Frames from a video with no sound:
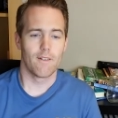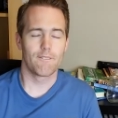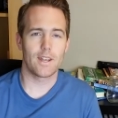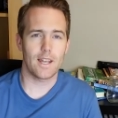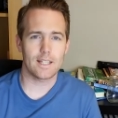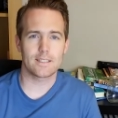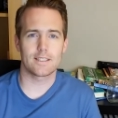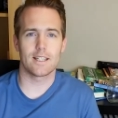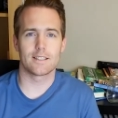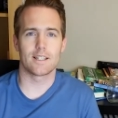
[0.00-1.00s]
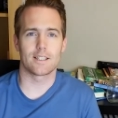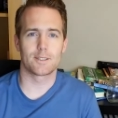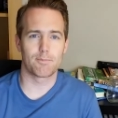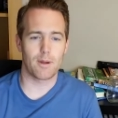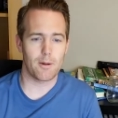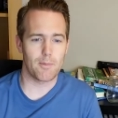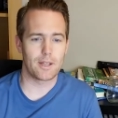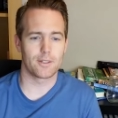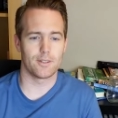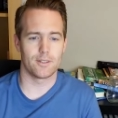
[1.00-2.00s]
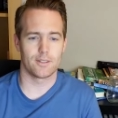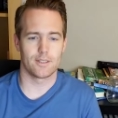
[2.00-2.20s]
Phonetics is an experimental